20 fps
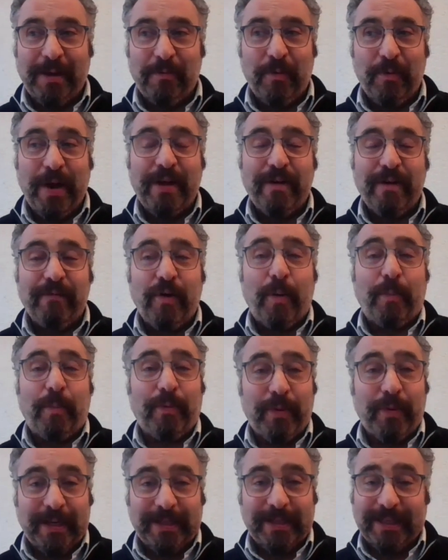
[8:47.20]
way of
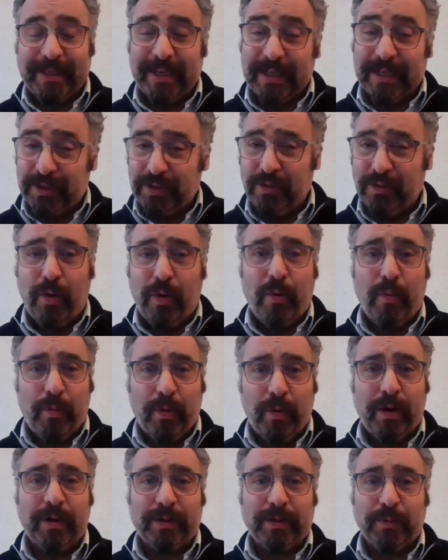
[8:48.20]
operating has not
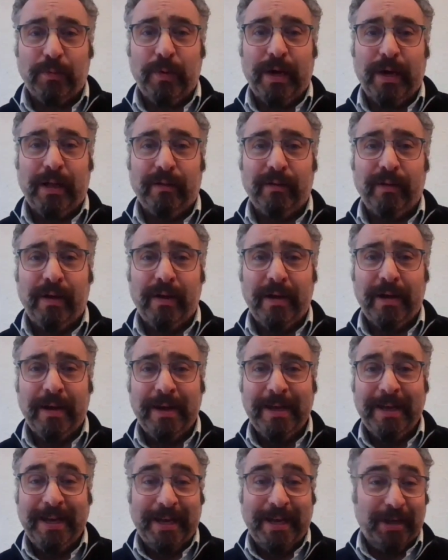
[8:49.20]
worked well
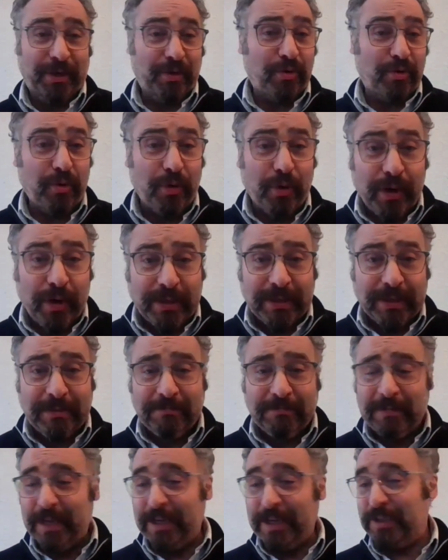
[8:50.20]
in
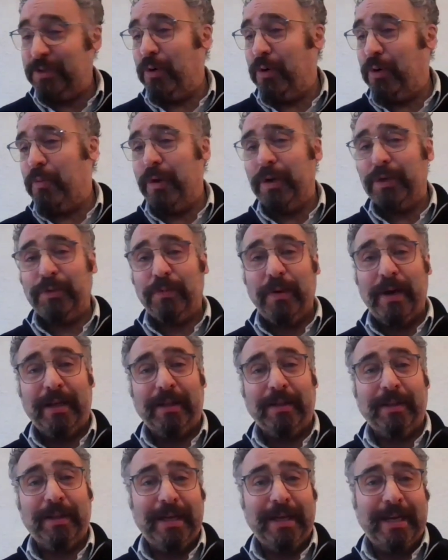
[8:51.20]
Croydon. It's not worked
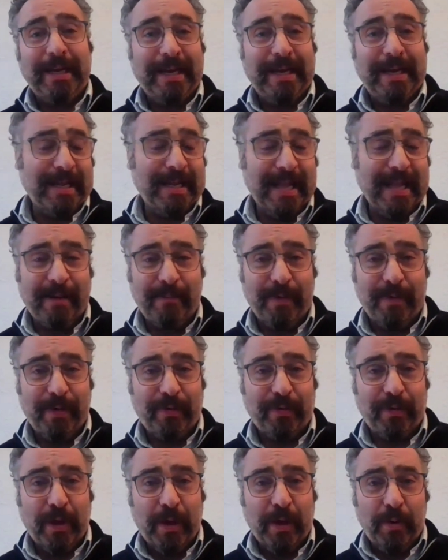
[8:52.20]
well in
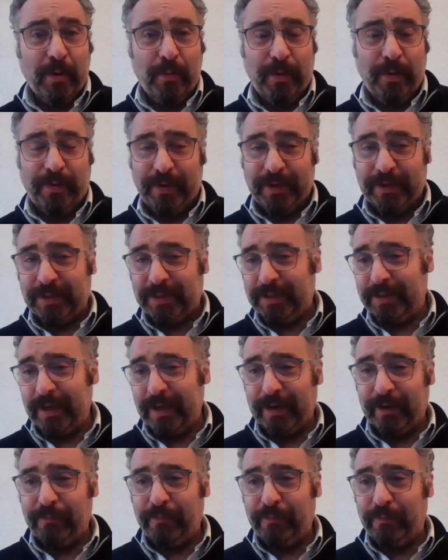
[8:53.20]
Lambeth with this
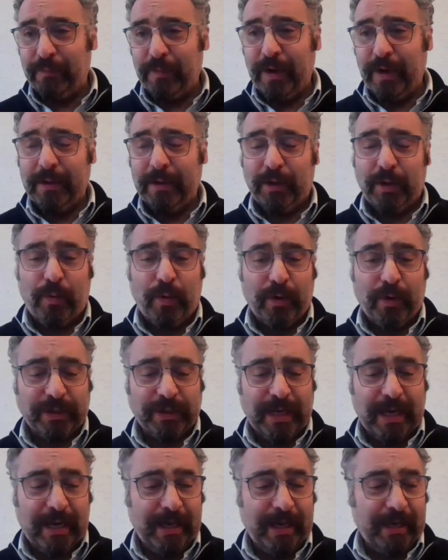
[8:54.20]
kind of
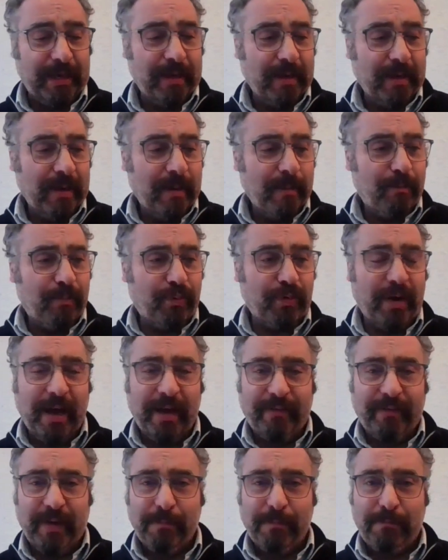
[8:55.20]
quasi
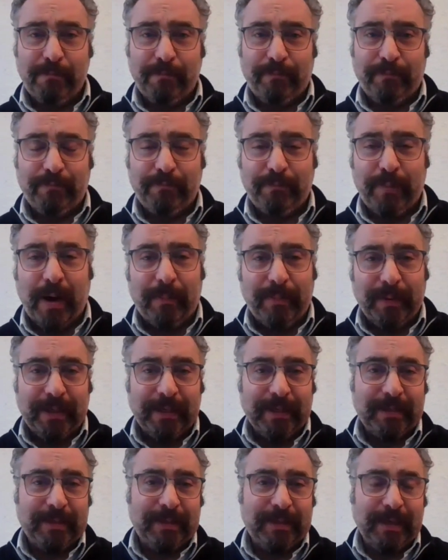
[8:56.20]
private
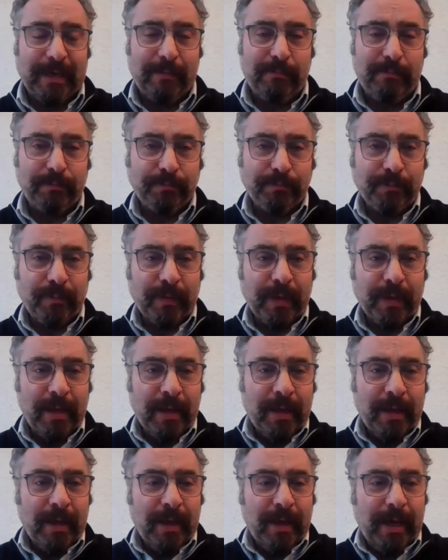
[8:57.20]
public
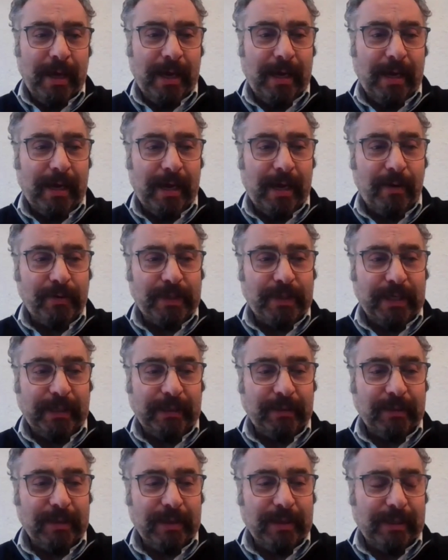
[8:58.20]

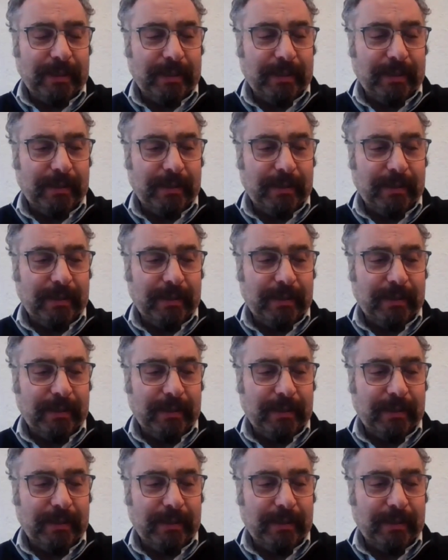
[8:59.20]
housing